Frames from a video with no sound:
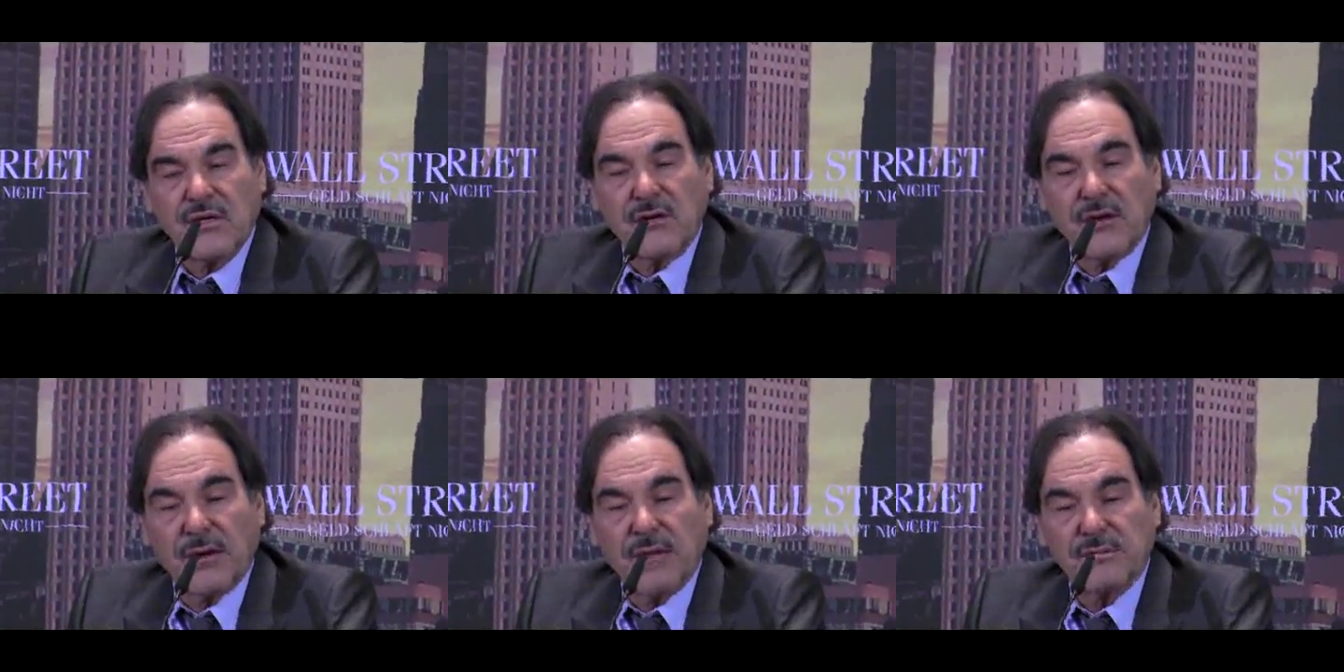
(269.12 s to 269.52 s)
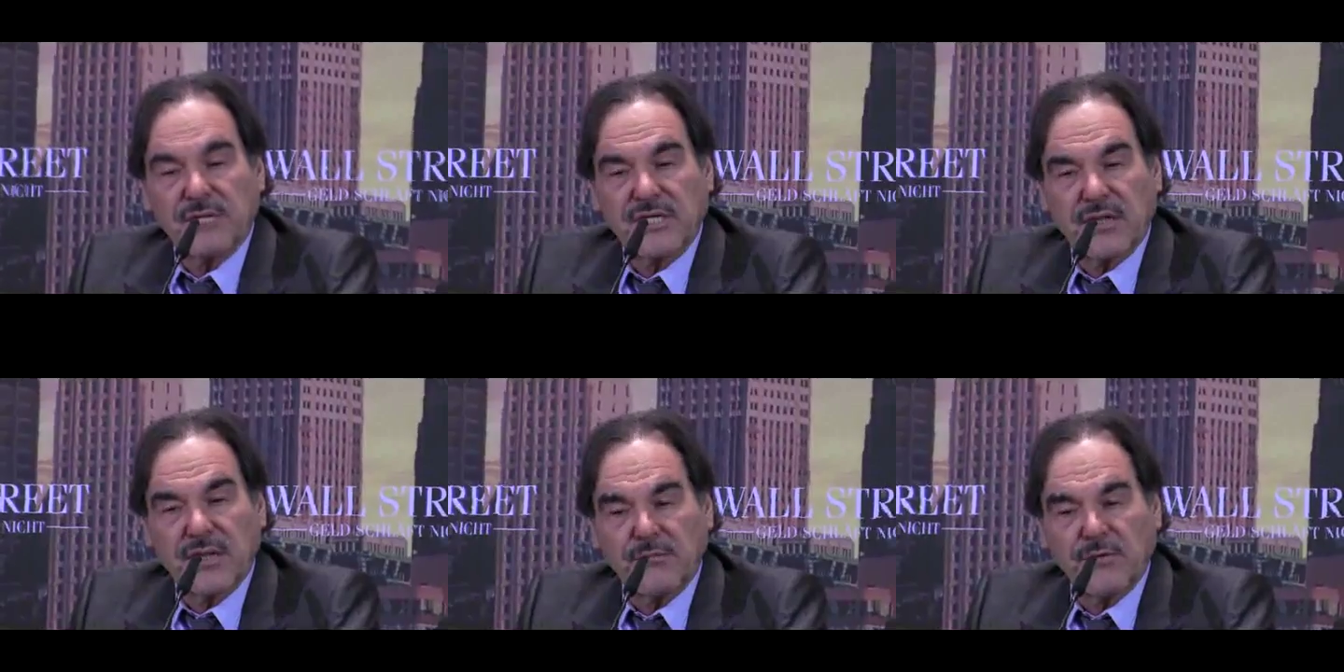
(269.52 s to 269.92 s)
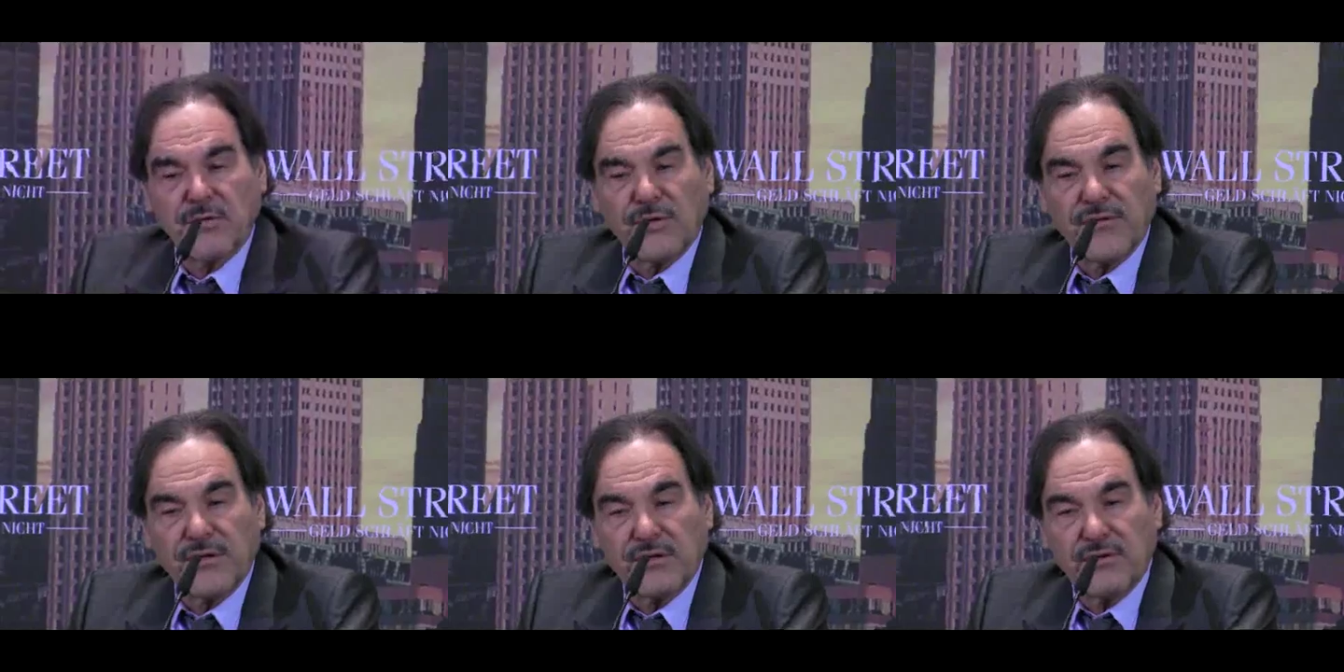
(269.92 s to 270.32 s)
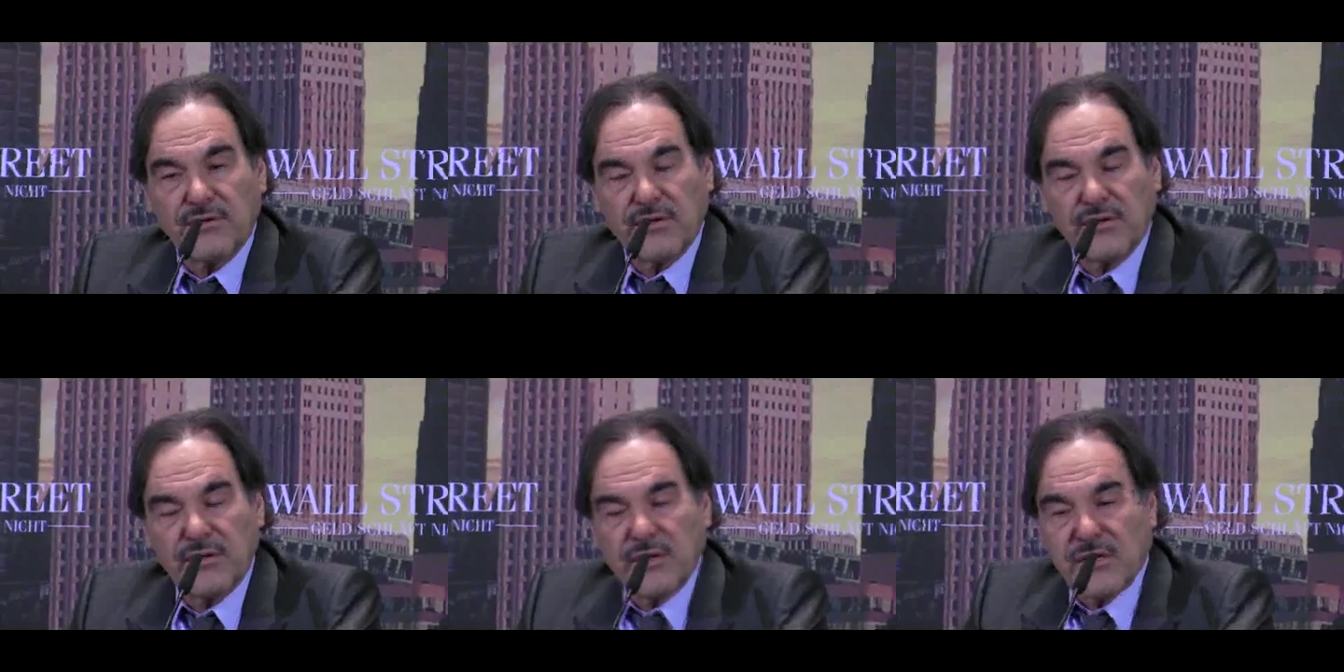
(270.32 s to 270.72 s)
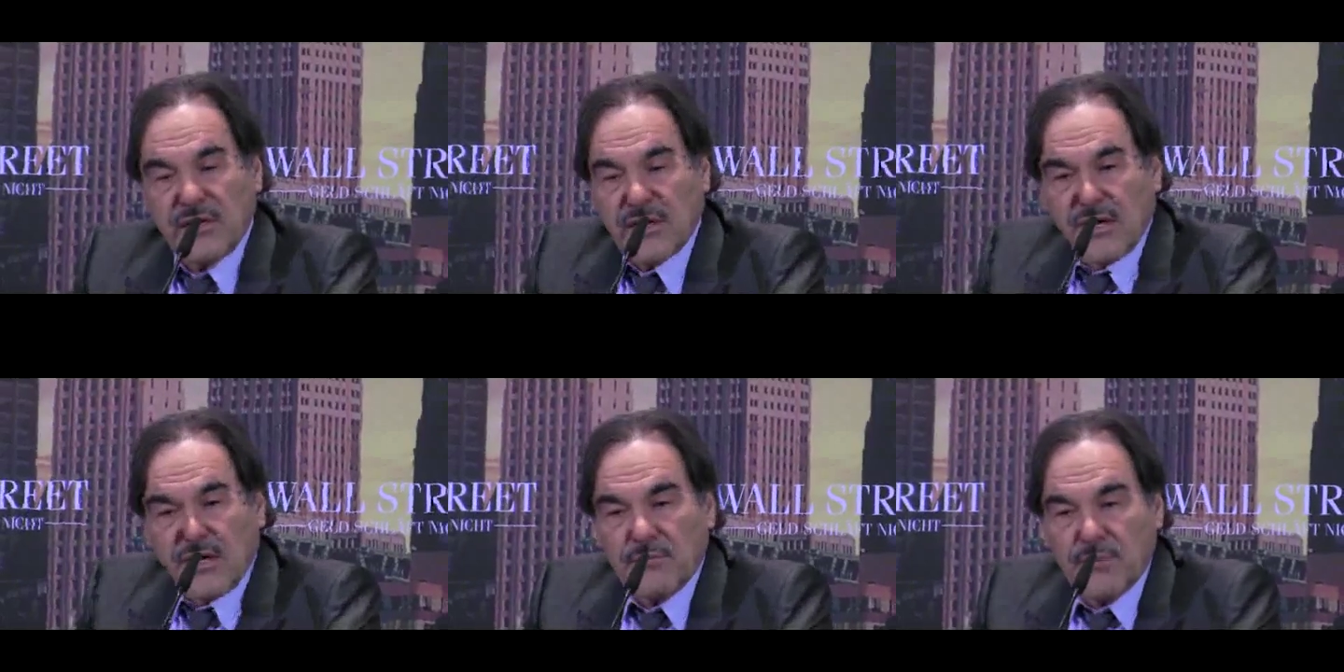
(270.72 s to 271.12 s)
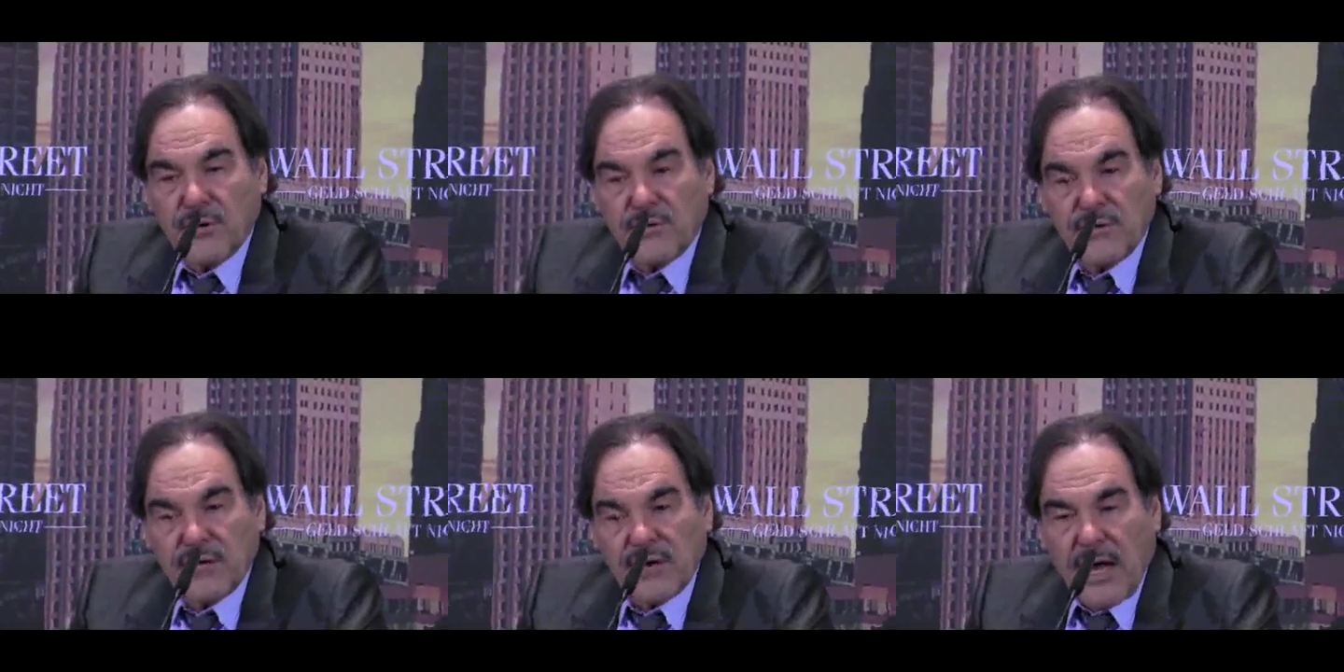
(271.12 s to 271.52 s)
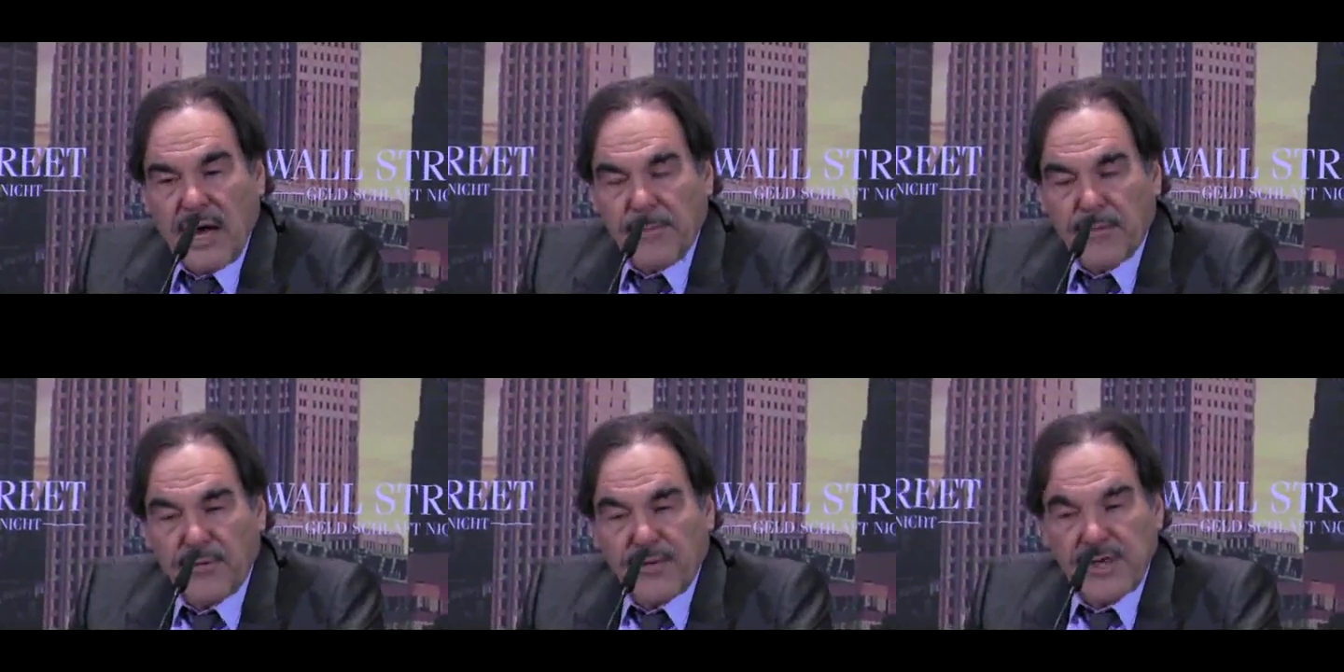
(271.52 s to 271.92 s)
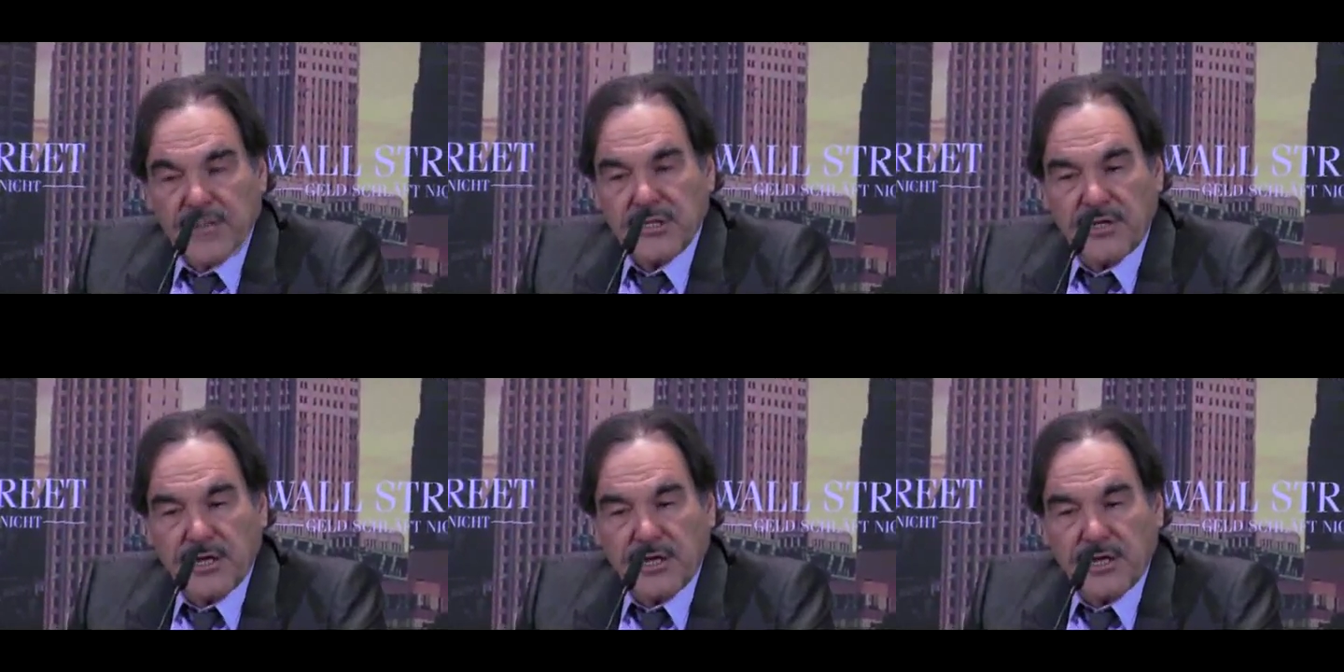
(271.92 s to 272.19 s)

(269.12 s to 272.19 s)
I would say the movie operates